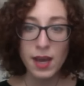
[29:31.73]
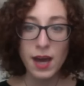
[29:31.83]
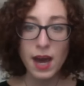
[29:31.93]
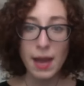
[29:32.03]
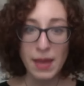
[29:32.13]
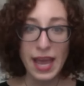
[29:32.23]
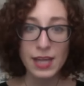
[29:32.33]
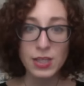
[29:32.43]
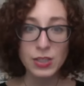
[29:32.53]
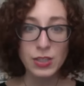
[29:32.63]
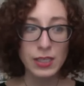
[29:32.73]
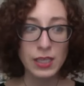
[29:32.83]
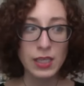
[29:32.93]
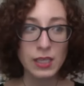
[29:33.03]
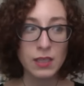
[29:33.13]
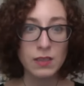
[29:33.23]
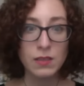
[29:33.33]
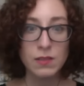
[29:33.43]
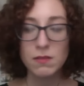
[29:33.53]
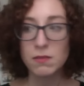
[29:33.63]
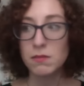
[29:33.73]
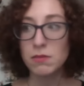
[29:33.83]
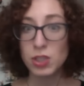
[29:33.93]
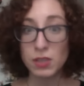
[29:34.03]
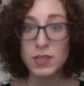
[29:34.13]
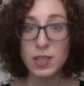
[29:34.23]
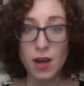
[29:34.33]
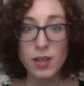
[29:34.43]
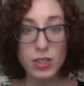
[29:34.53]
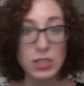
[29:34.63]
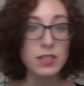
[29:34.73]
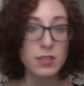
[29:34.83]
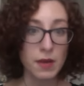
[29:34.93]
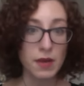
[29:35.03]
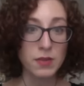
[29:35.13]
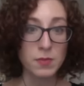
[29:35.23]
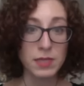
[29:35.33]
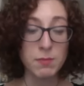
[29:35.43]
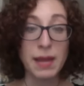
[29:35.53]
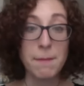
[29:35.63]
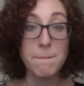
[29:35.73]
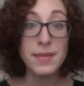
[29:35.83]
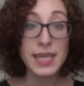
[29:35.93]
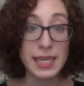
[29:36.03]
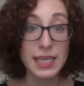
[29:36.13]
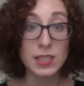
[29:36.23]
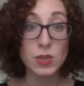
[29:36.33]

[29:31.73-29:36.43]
I'm actually shifting consciousness around me by me